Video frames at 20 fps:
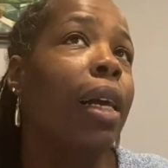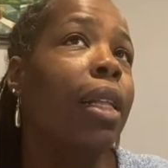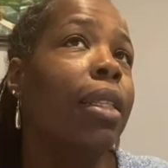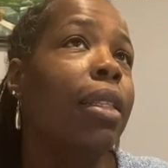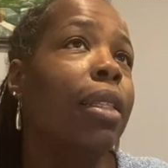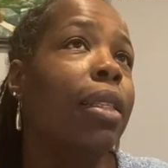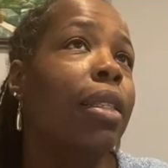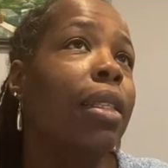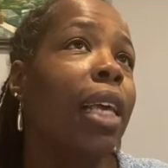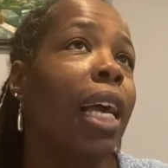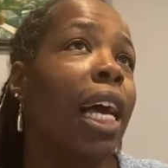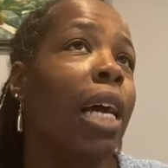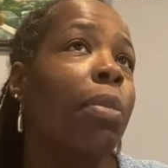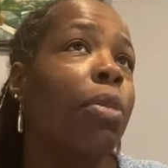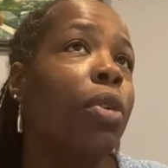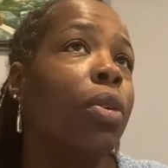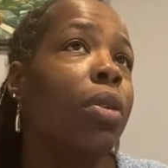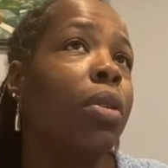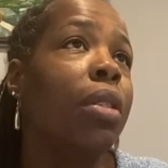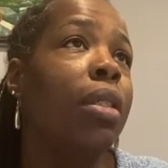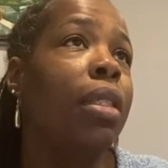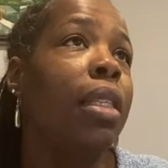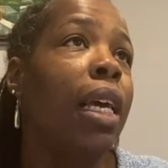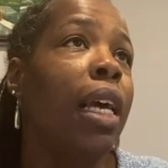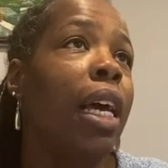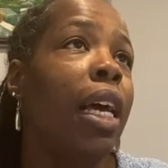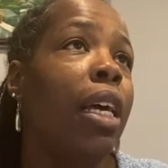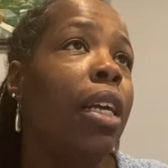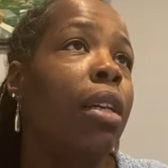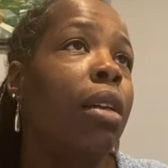Samuel's
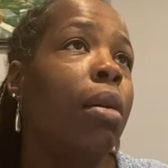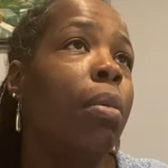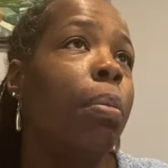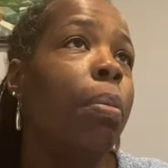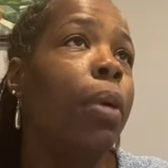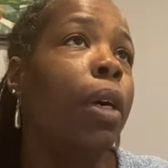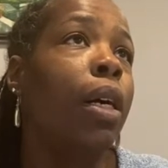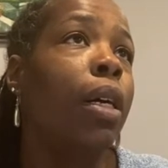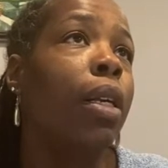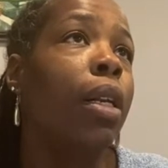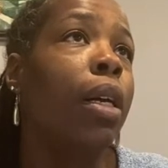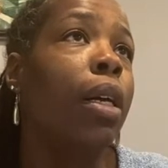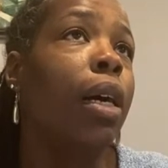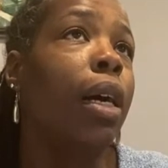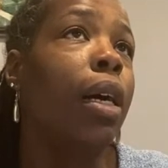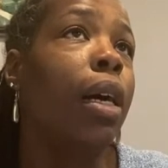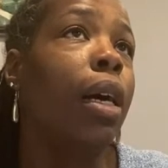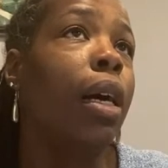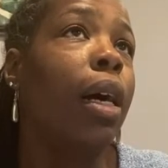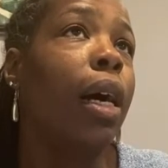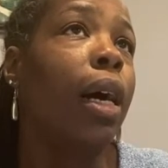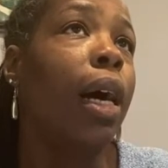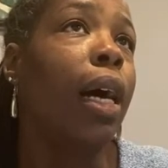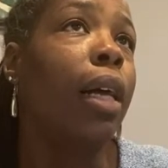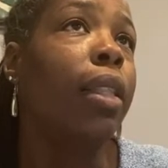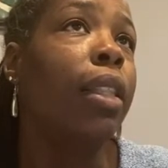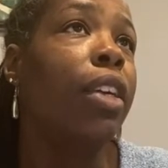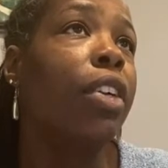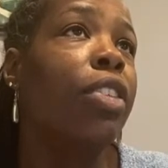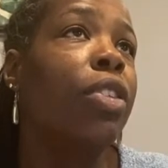dead, but
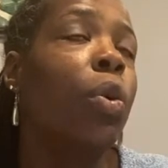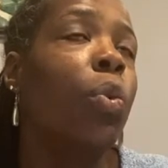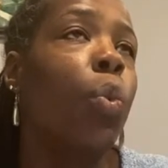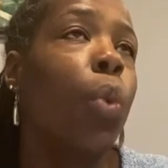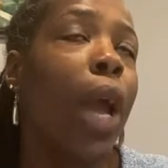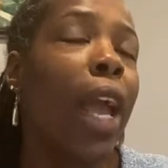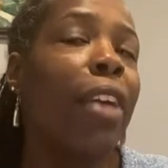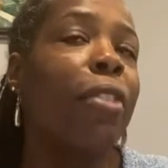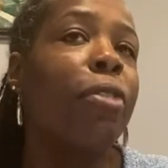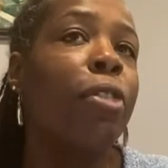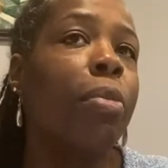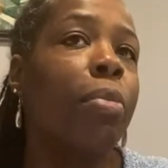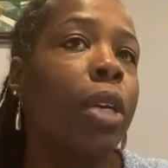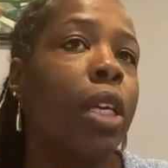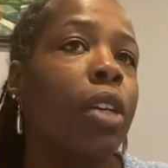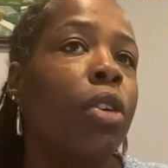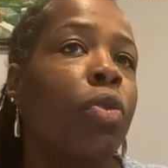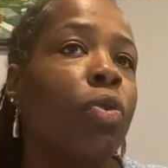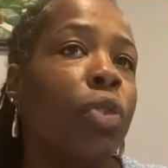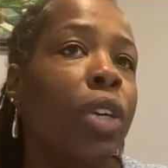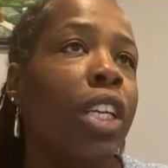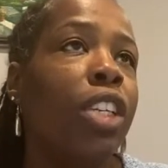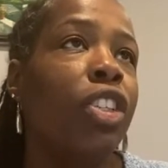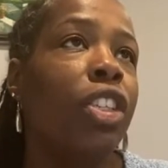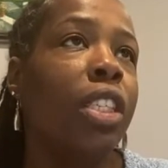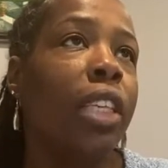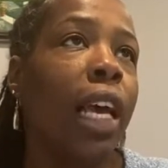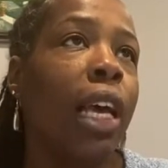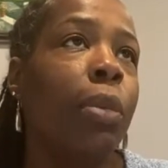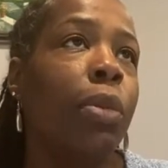there's a way for me to reach
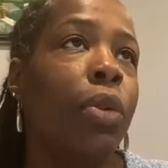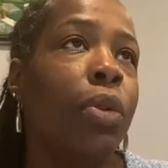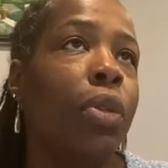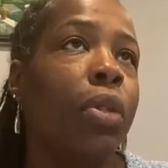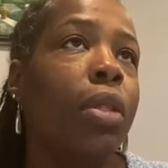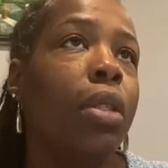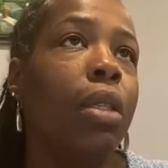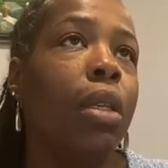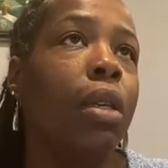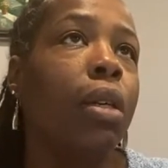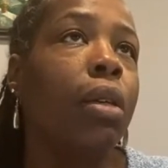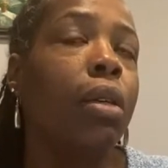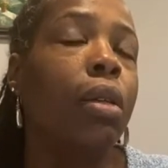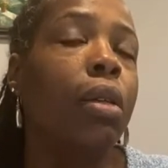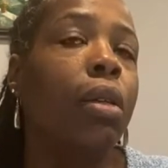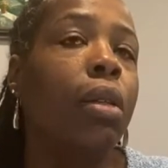Samuel still.